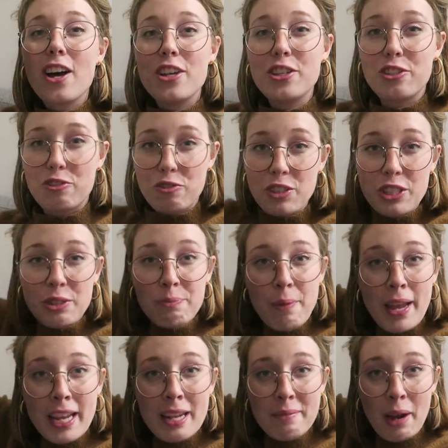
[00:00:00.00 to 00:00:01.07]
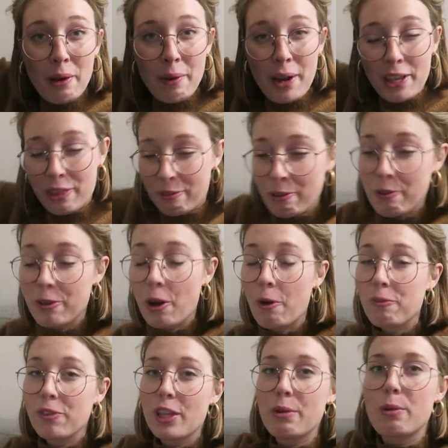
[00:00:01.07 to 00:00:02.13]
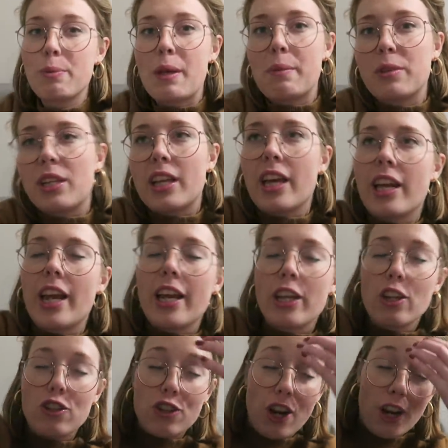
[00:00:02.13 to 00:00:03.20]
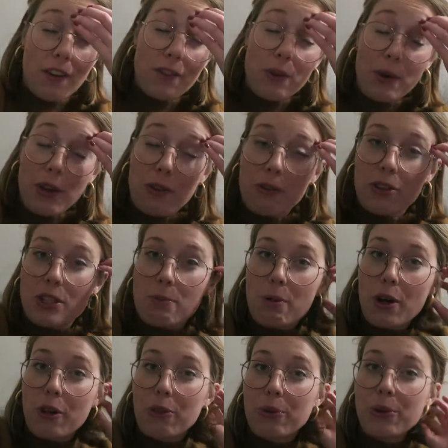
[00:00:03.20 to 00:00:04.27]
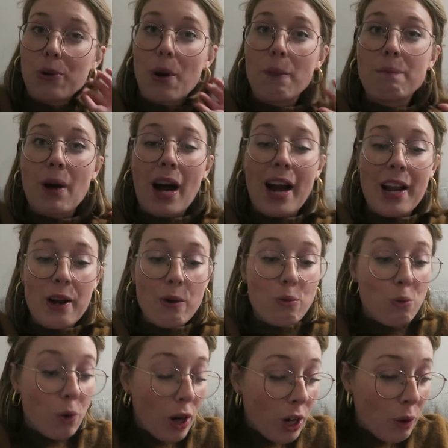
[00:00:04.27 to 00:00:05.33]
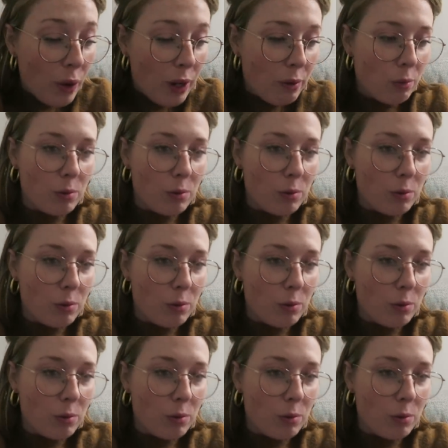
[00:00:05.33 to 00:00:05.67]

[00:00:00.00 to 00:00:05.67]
and making my way through and hopefully we'll be able to get a good chunk of the way through this book through my work week.